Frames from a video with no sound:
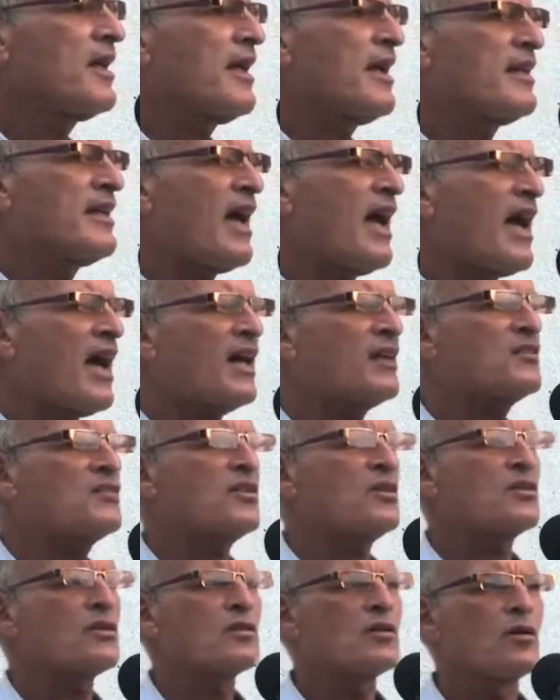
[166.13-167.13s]
it
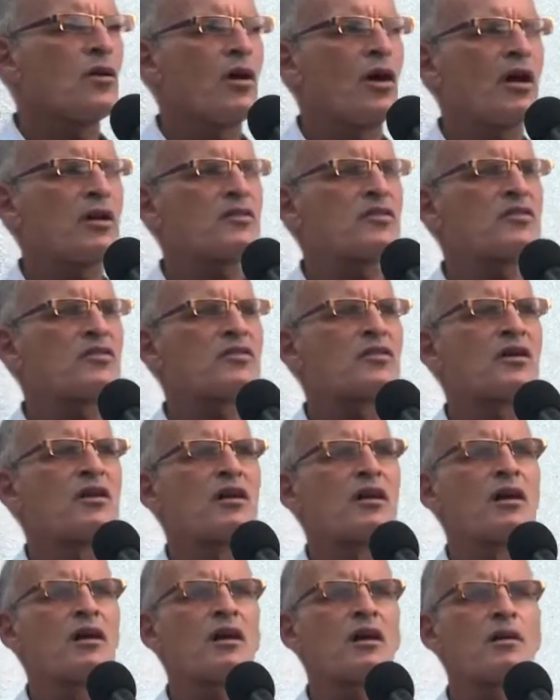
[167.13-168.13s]
hasn't lost
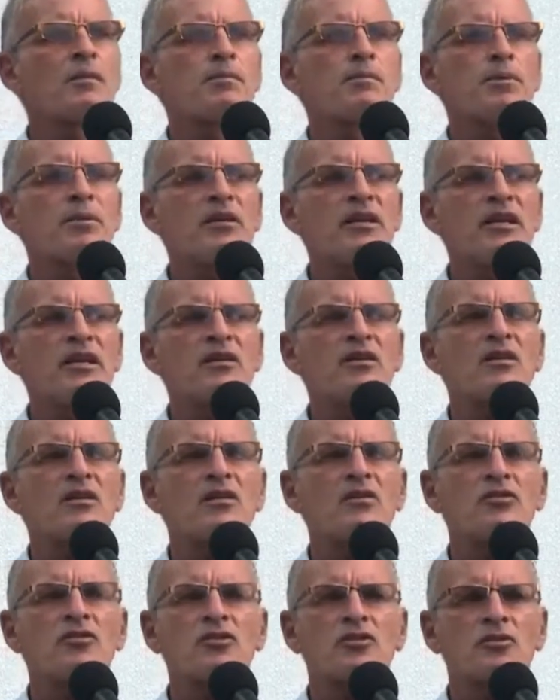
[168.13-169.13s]
complete
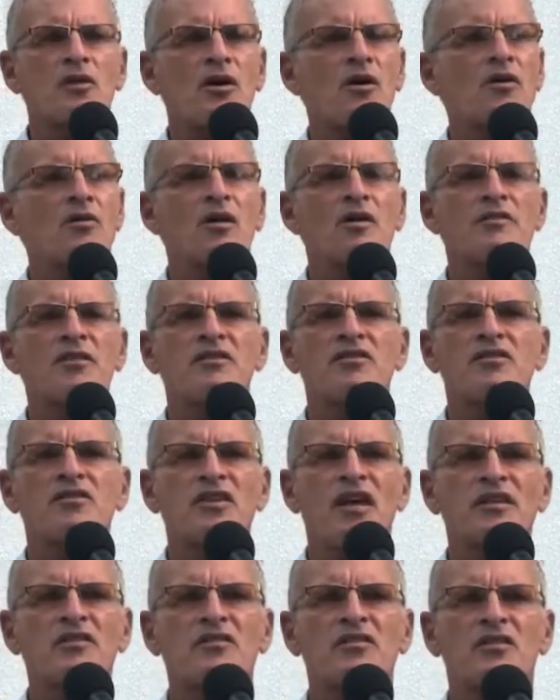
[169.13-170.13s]
control of its
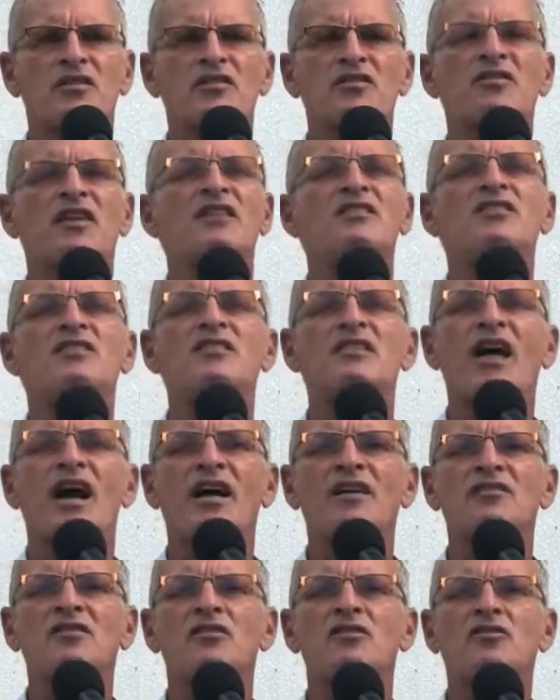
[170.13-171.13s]
senses. That's
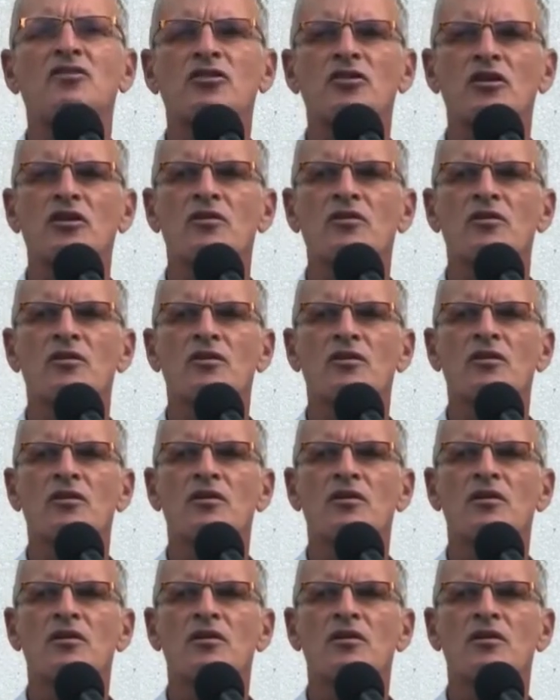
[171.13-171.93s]
not true.